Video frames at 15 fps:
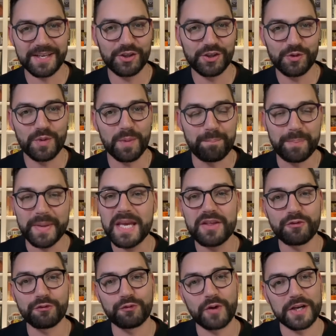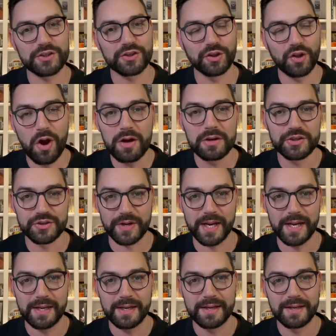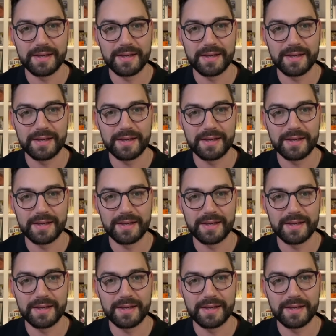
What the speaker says: you to be the French Laundry,